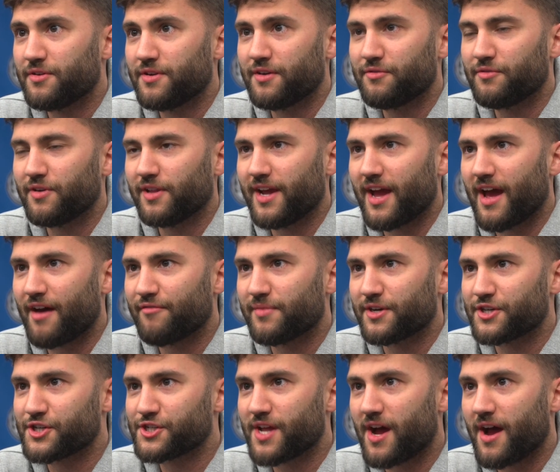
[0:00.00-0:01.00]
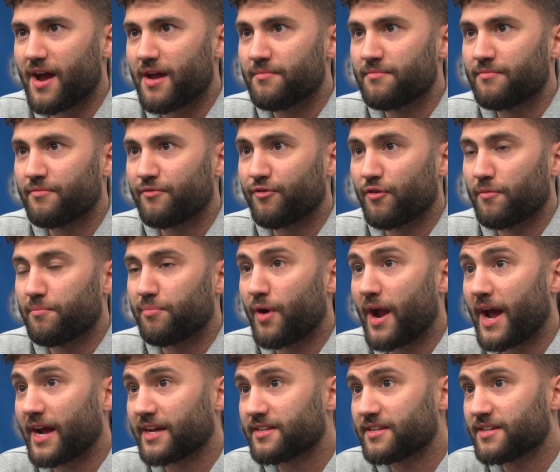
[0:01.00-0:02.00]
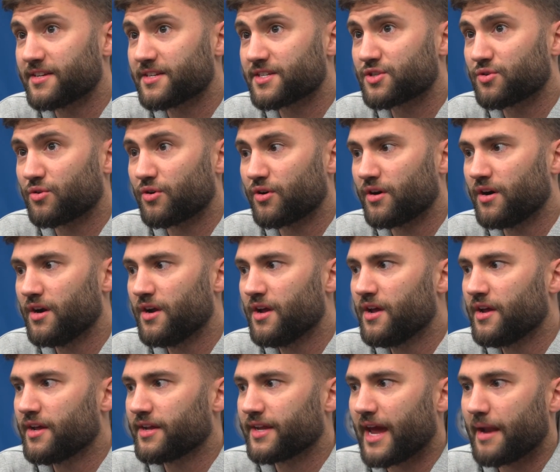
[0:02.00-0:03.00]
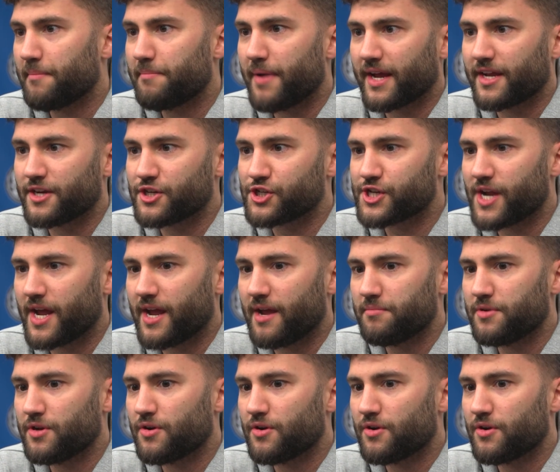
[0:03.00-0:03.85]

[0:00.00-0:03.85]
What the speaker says: you didn't really have much time for practice or get back in shape.